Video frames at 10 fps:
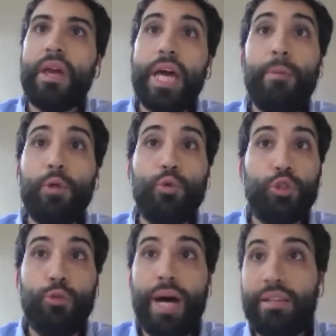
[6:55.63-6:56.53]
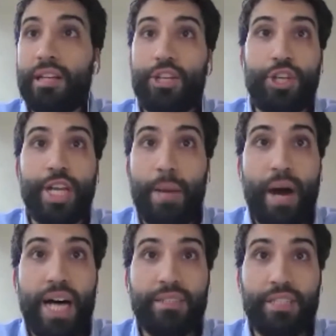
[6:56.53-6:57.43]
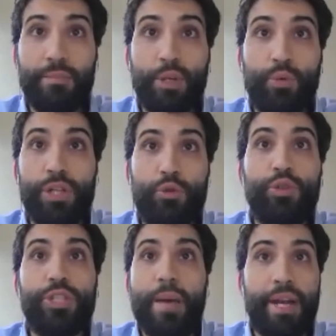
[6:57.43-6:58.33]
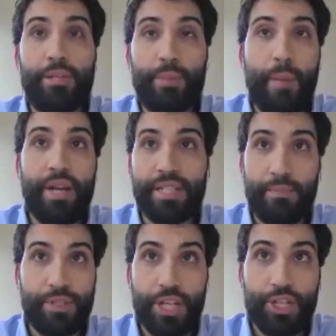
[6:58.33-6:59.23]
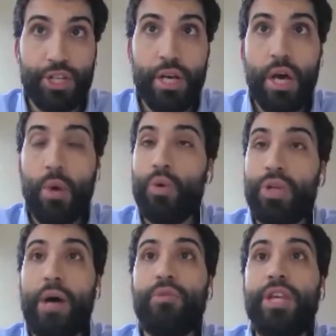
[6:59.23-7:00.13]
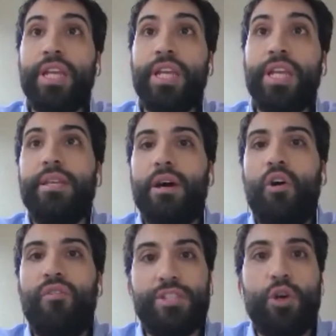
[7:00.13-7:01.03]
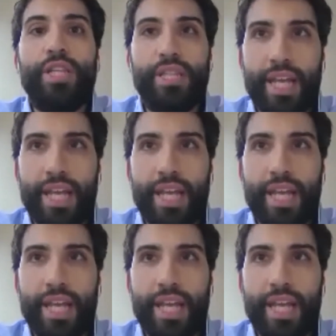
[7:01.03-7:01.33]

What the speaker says: able to automatically share capacity between two separate primary substations without the need of a solid